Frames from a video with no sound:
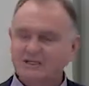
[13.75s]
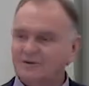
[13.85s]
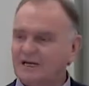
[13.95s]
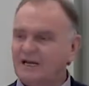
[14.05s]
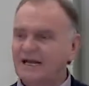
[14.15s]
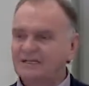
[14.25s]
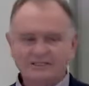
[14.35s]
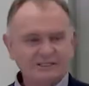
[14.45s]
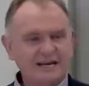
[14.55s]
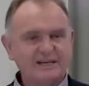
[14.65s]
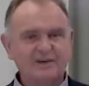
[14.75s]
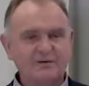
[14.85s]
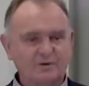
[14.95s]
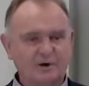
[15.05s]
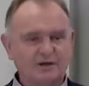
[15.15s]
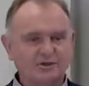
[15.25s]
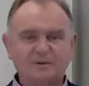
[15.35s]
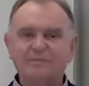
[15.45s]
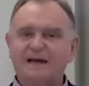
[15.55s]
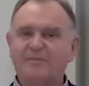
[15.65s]
So I'd like to take you on a
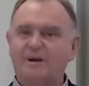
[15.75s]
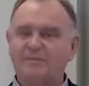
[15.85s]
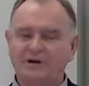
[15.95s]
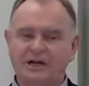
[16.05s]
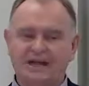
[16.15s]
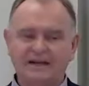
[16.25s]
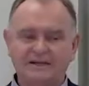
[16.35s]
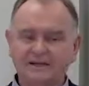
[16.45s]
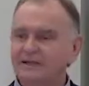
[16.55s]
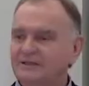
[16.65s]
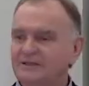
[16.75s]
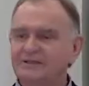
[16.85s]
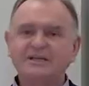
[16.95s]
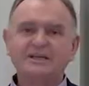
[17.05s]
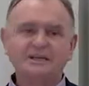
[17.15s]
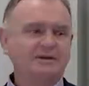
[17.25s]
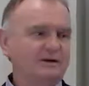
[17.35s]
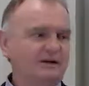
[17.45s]
trip down memory lane to see